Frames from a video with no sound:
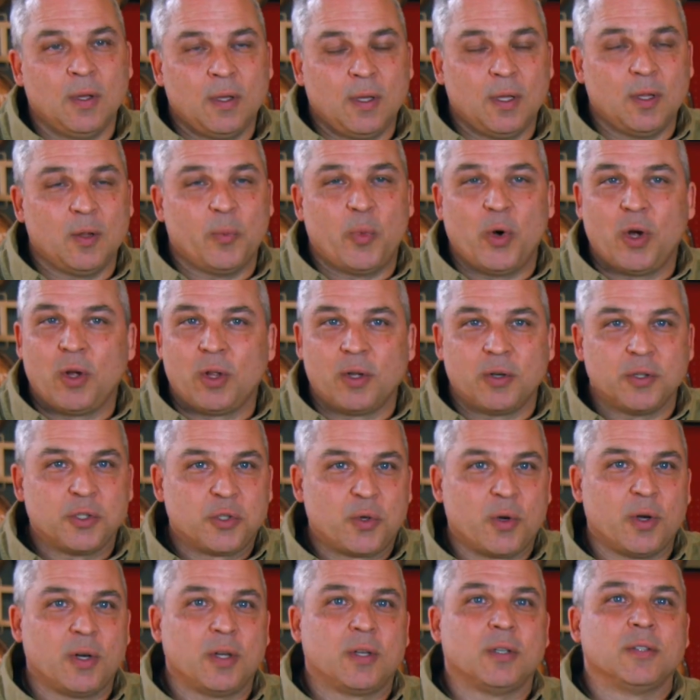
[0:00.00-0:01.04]
Yeah, the boiler is
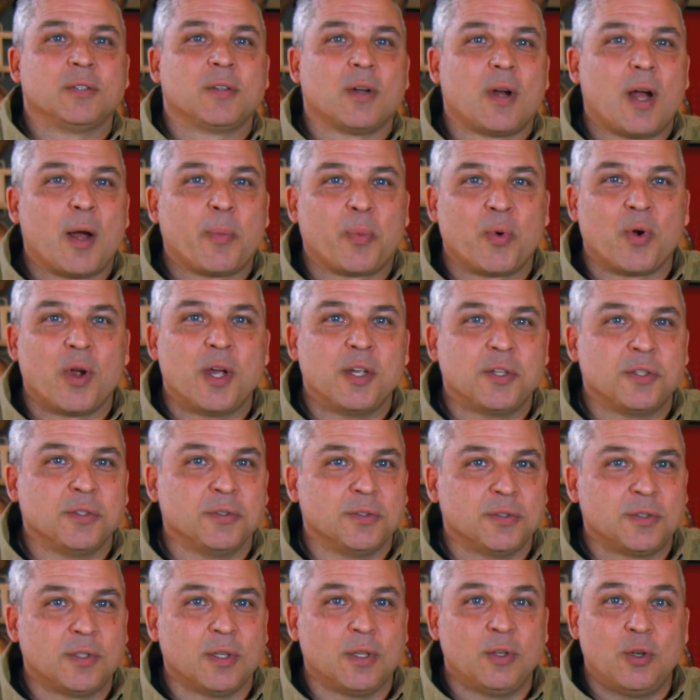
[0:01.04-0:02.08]
critical to our
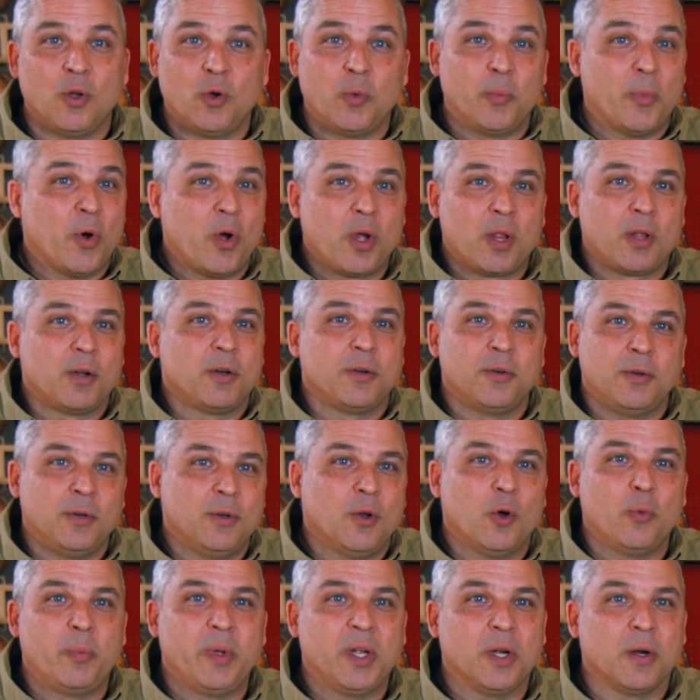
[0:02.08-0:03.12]
operations. No boiler,
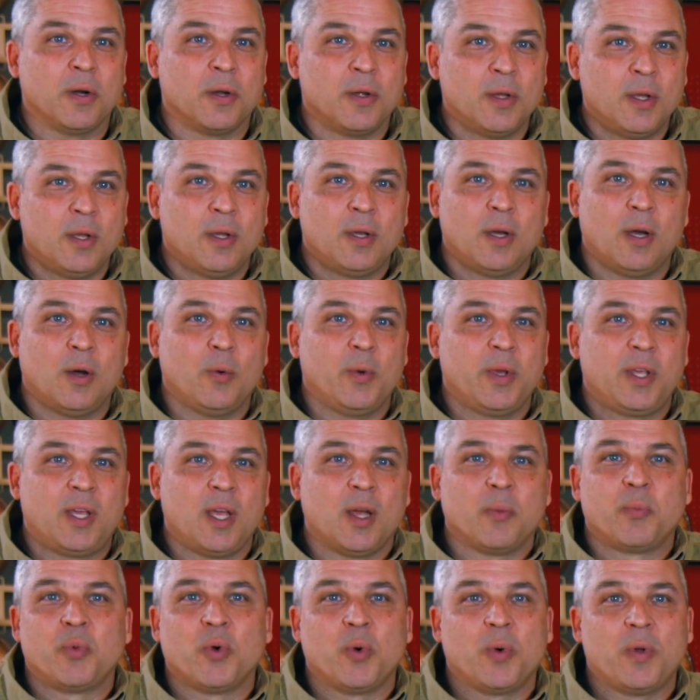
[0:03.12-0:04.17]
no beer. We
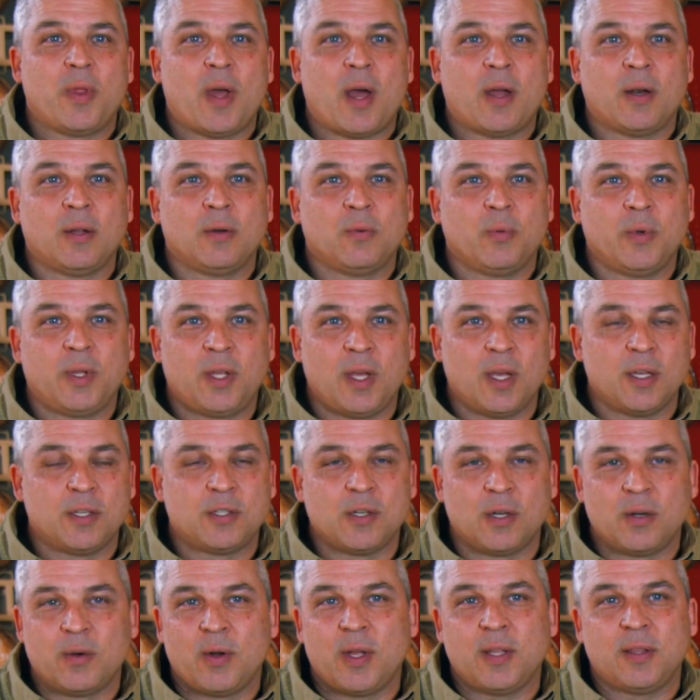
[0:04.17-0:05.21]
can't brew without it. We can't
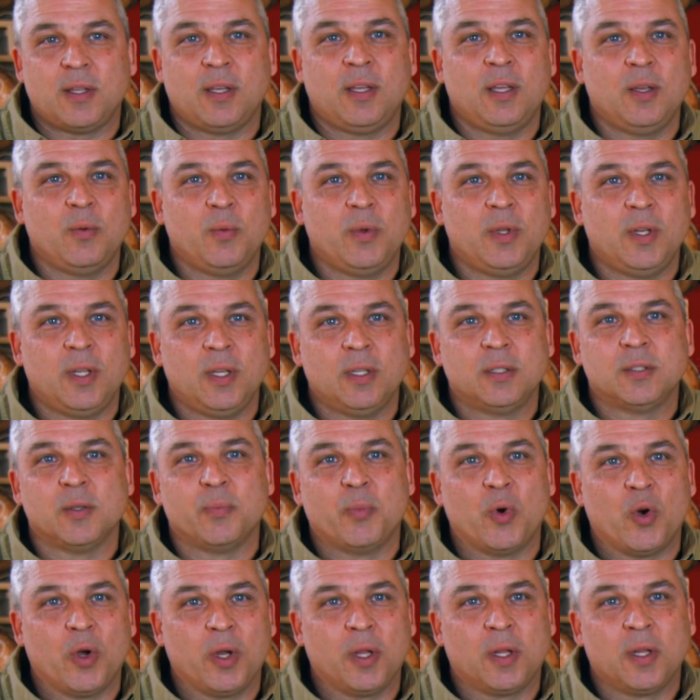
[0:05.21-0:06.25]
generate the heat we need to
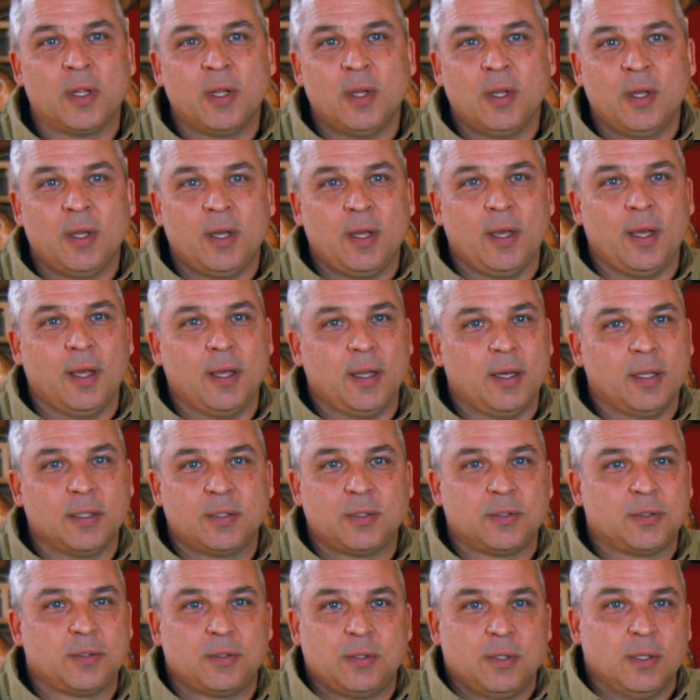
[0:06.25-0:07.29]
boil, and
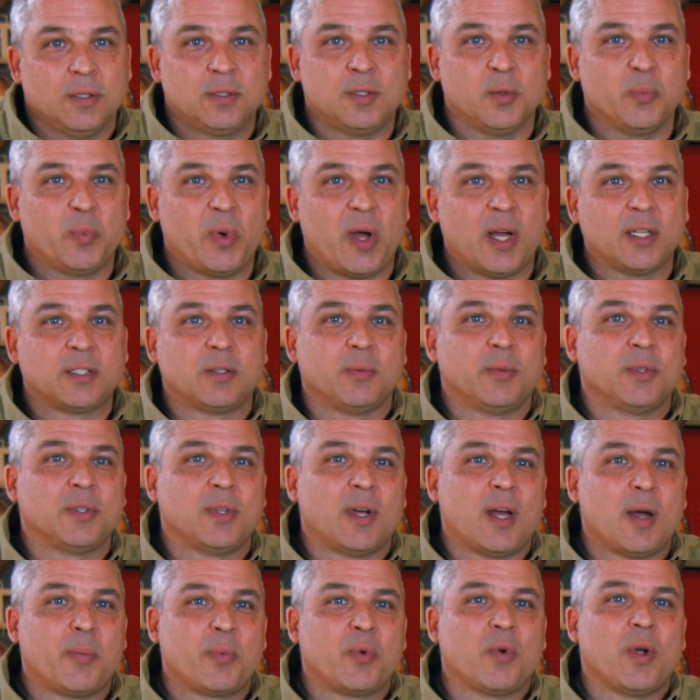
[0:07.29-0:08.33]
it's impossible
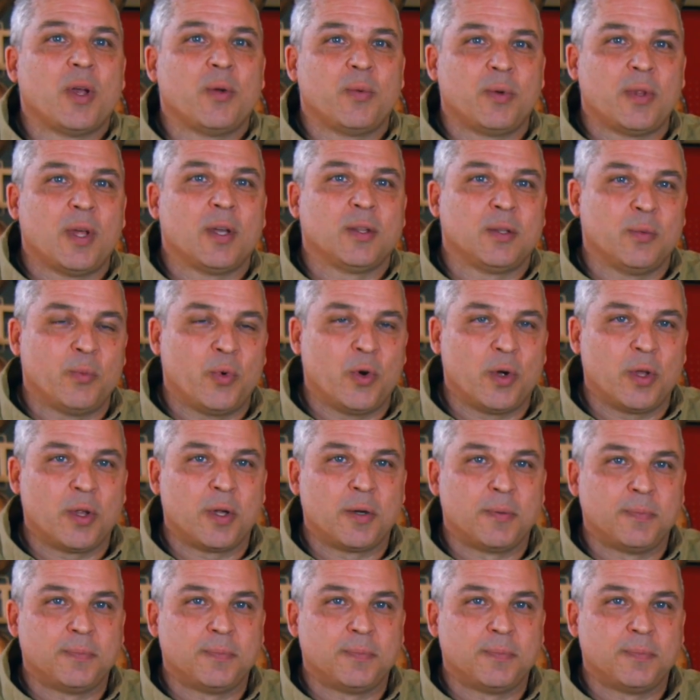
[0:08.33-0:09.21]
to operate without the boiler.